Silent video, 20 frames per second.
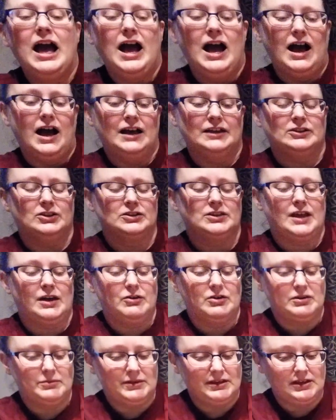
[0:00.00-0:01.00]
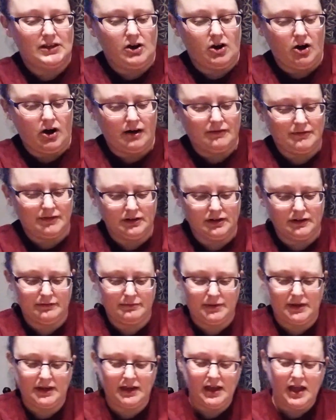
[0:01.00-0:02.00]
I thought that would be awful of
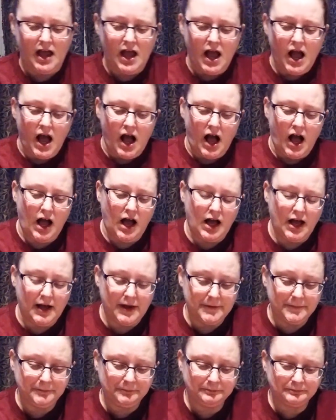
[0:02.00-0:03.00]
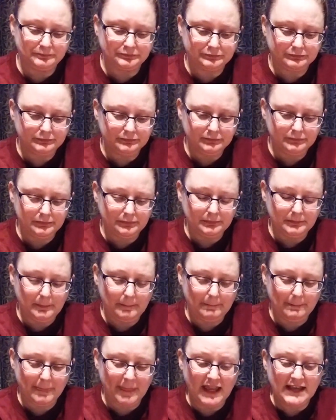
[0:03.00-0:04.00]
me.
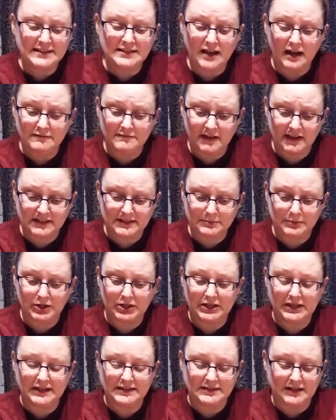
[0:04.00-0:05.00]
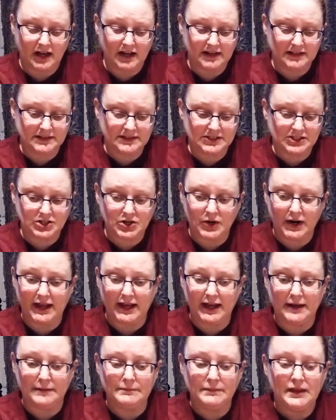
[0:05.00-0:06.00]
He's on Facebook. He's on
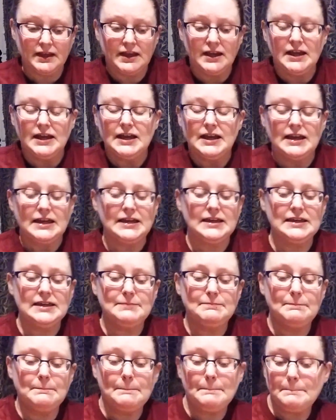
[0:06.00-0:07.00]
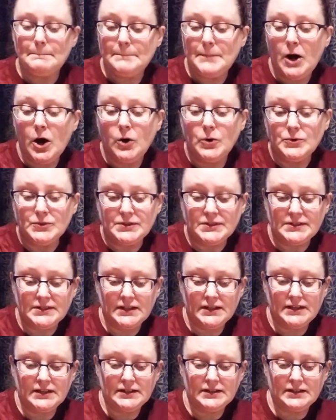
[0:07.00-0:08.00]
Instagram. He
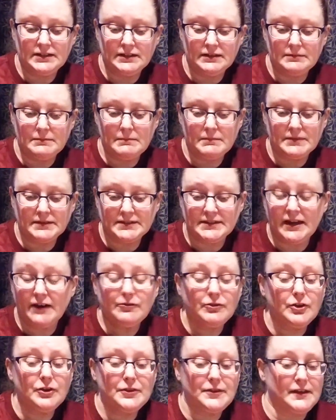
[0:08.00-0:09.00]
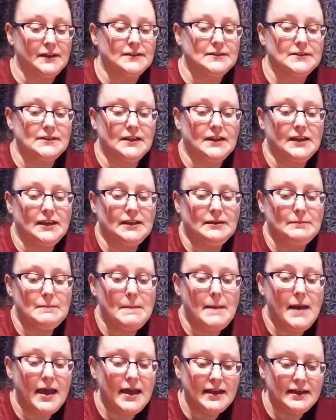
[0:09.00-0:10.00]
posted several things that he
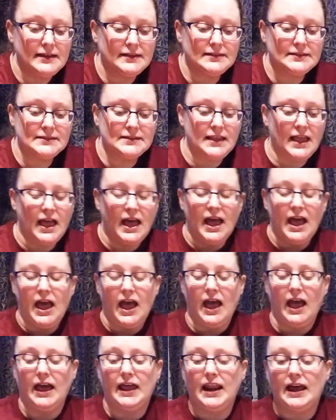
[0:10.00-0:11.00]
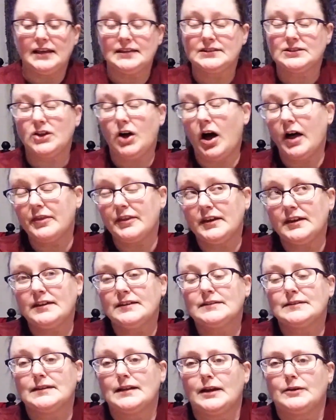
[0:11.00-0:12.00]
makes, and I saw
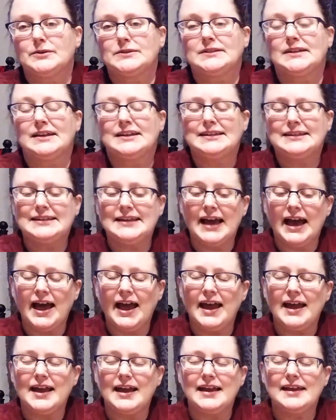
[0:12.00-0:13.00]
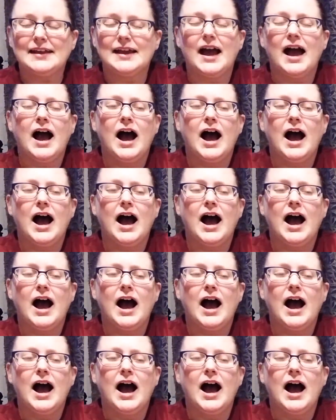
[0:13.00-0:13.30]
these and I was like, yay.